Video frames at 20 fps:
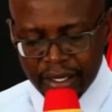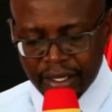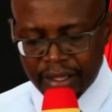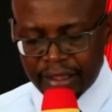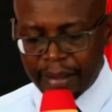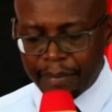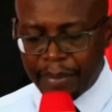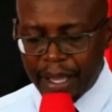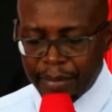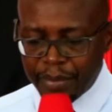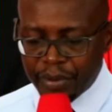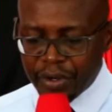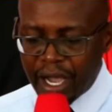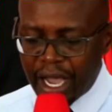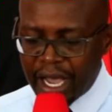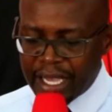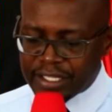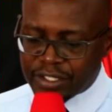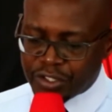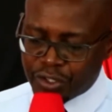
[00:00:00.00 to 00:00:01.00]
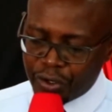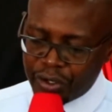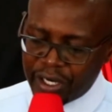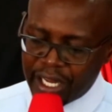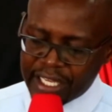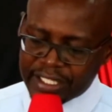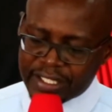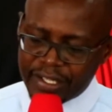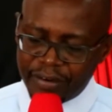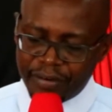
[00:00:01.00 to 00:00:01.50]
The Bible has told
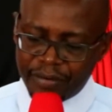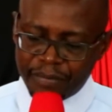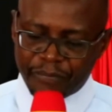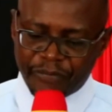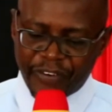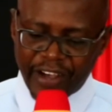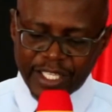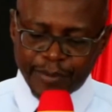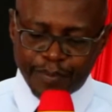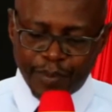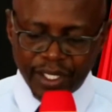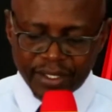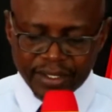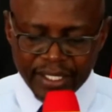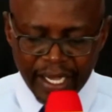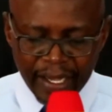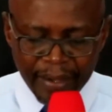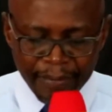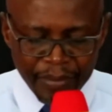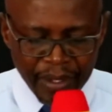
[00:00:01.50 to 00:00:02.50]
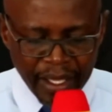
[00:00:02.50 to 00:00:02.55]
us in First Peter